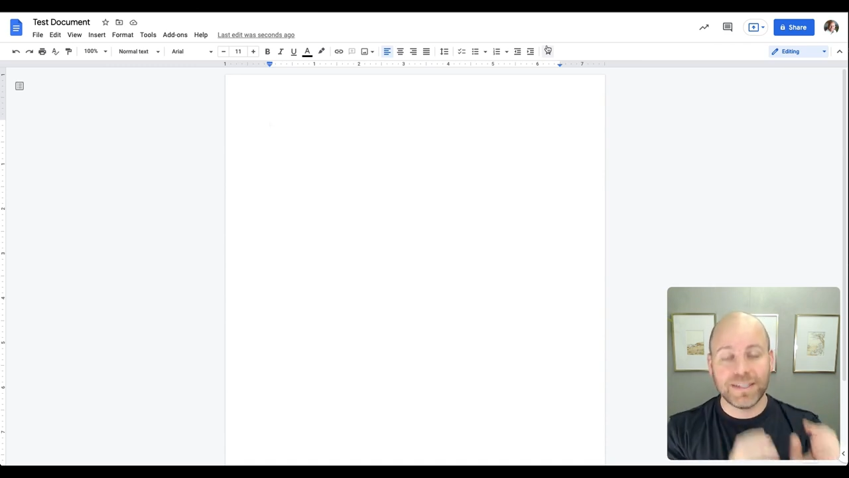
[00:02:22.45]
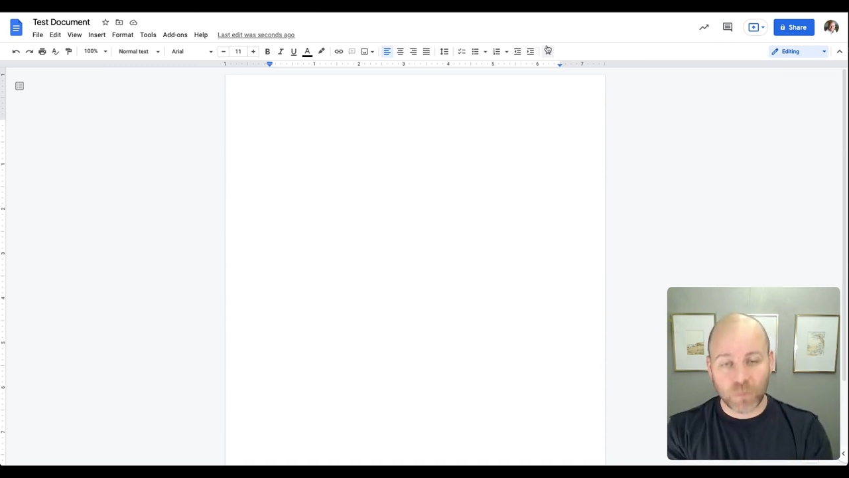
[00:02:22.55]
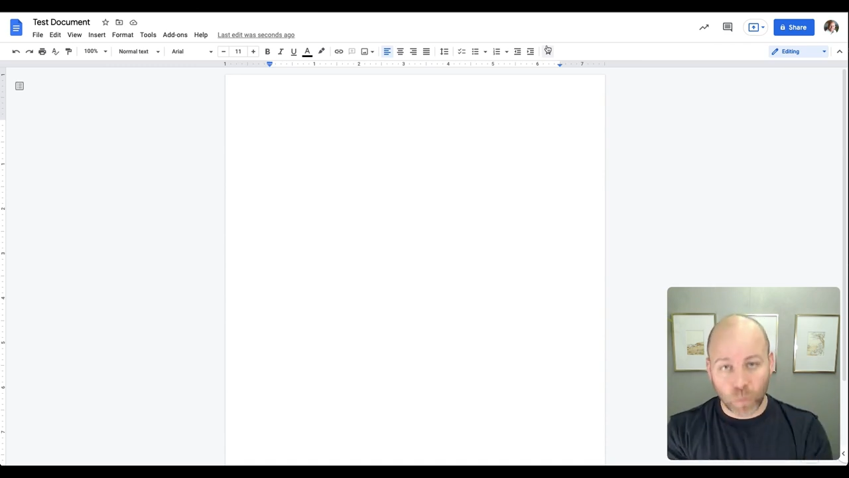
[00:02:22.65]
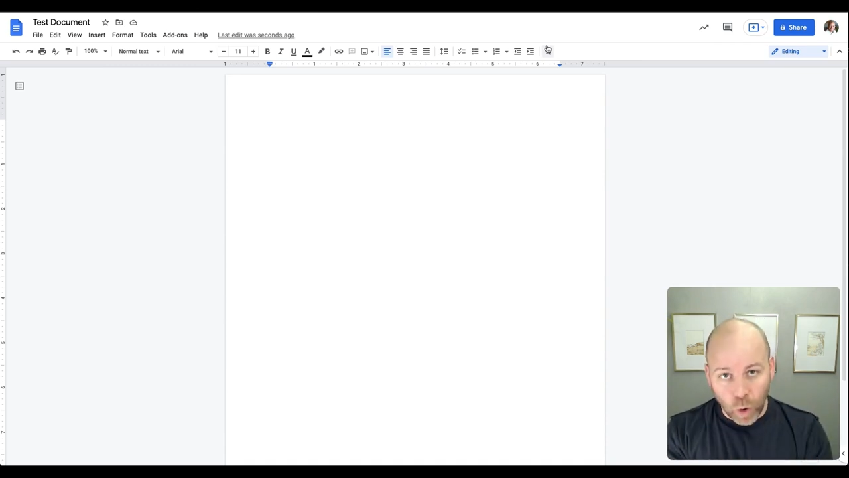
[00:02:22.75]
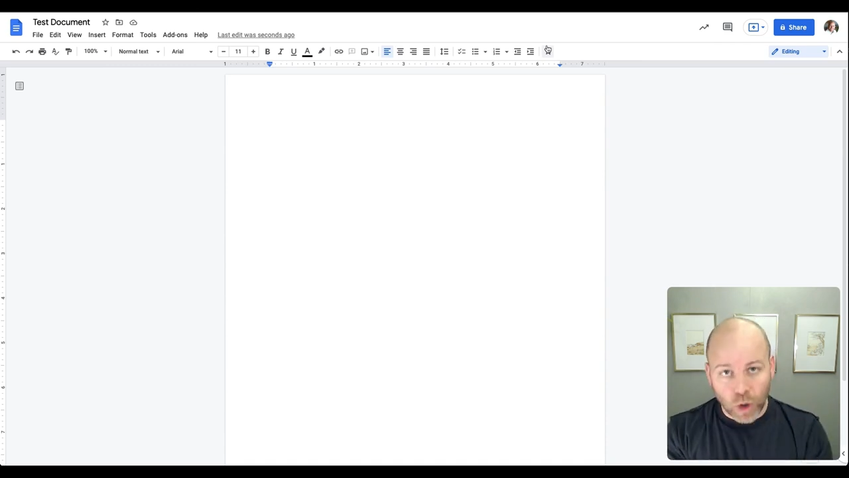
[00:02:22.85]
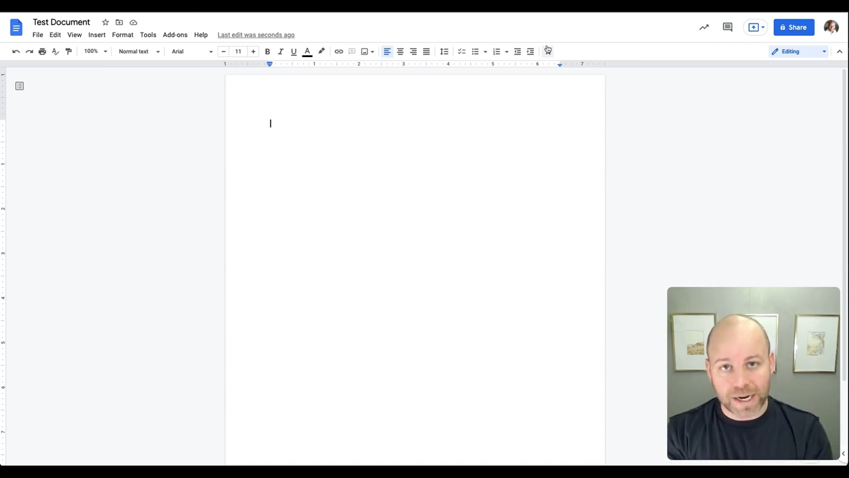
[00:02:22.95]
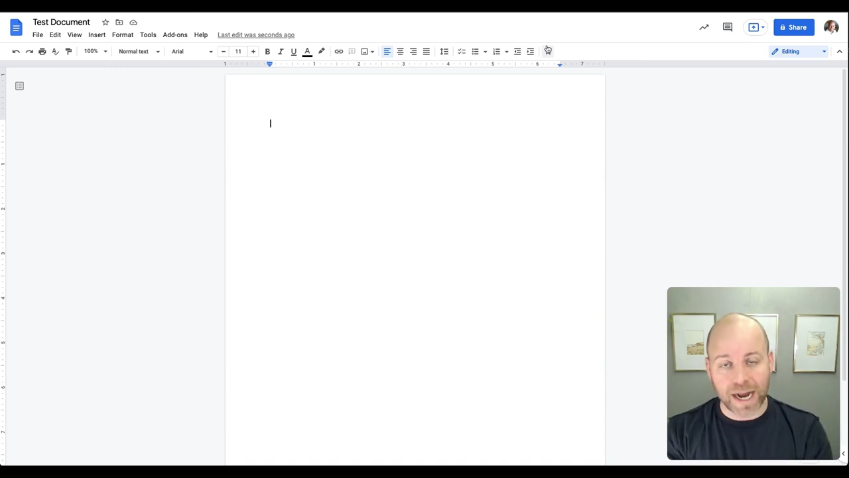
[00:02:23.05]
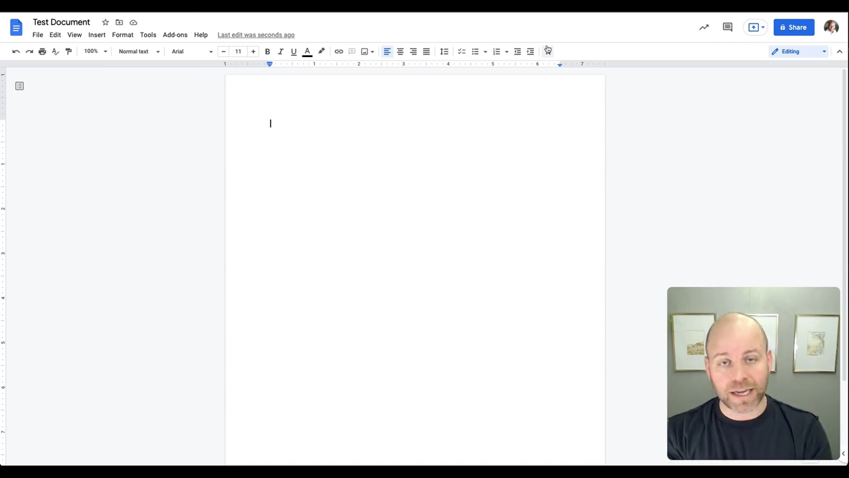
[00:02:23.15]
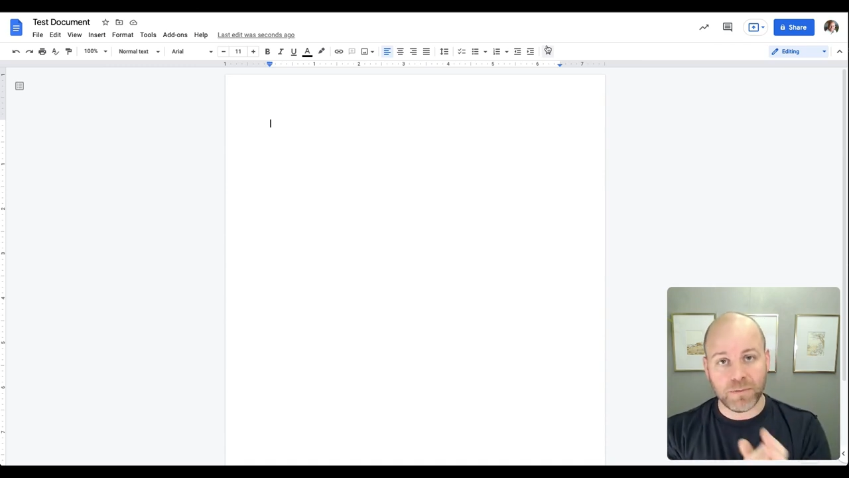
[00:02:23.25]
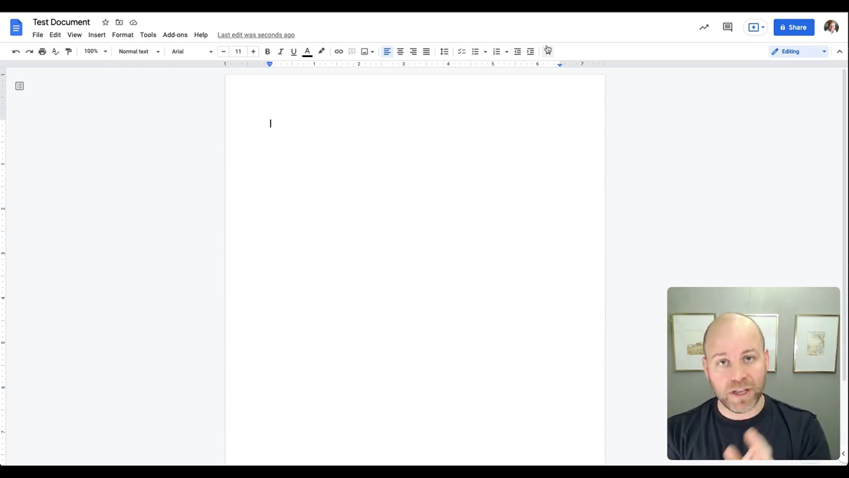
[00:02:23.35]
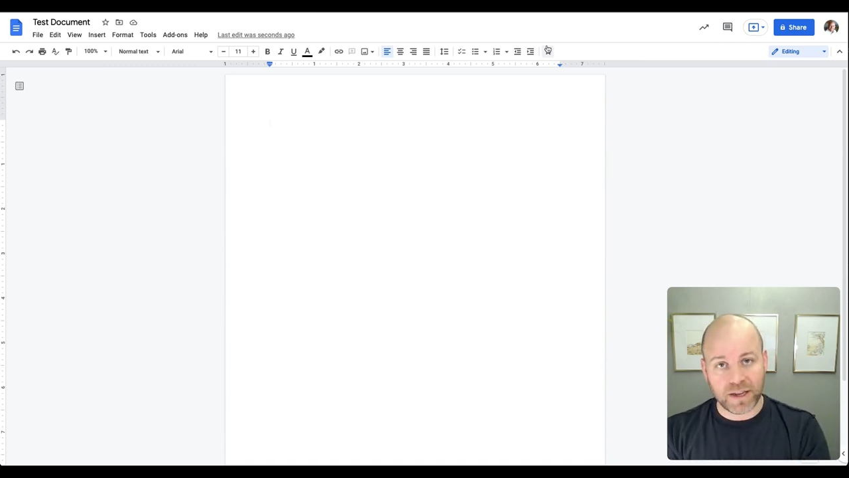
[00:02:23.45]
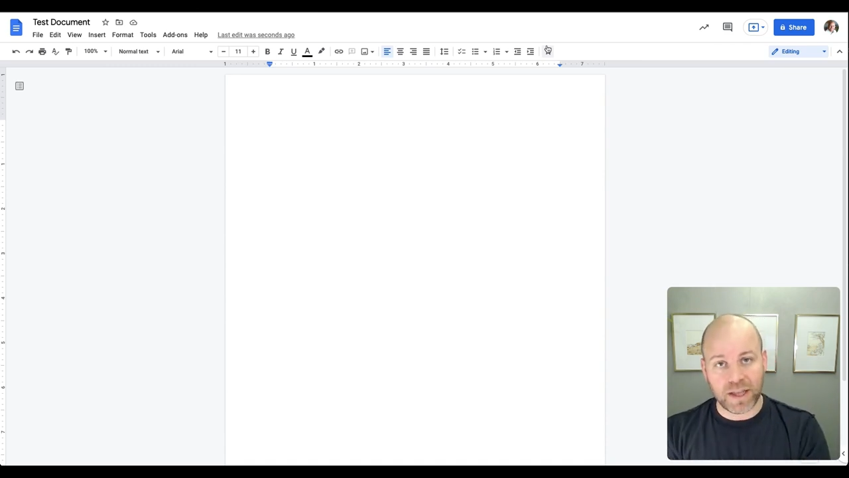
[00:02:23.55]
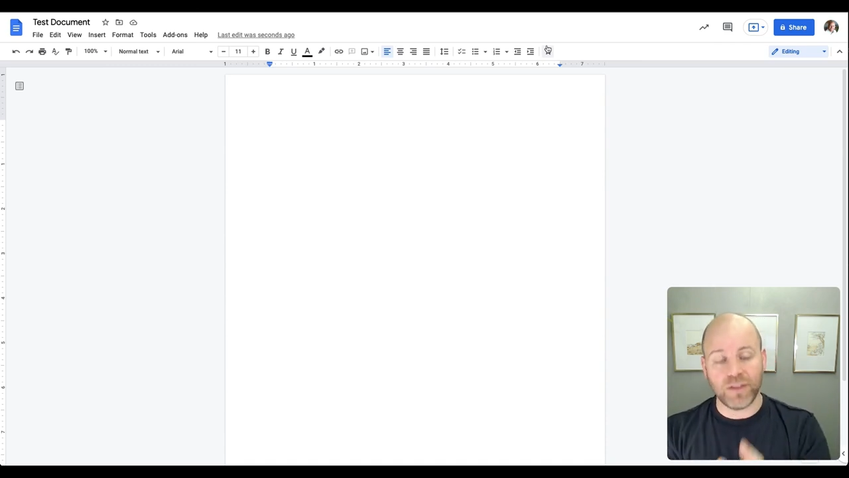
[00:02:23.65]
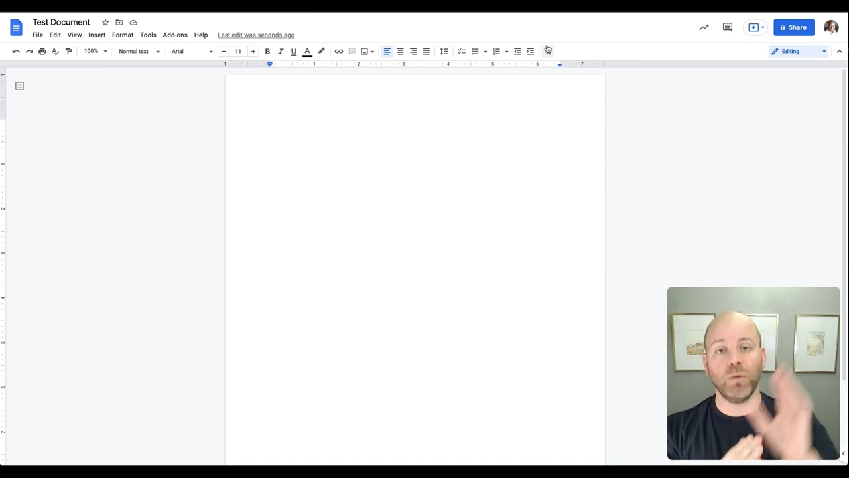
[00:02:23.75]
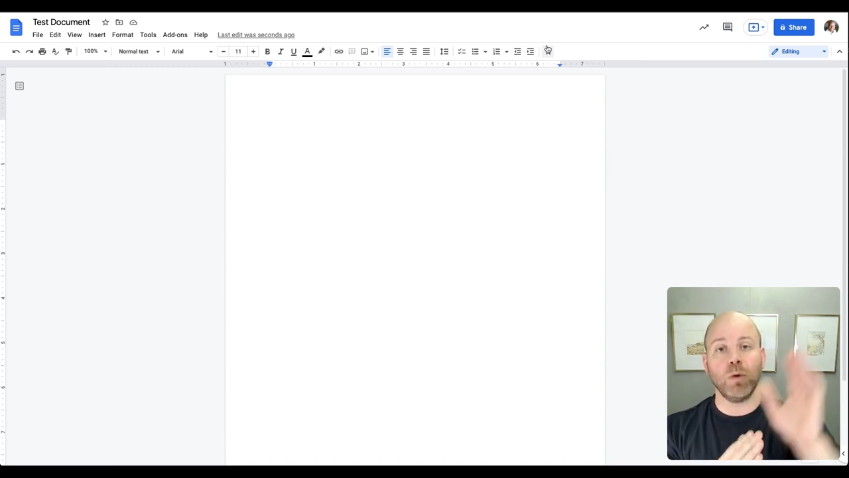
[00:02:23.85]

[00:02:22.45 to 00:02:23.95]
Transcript: Word document, and then we'll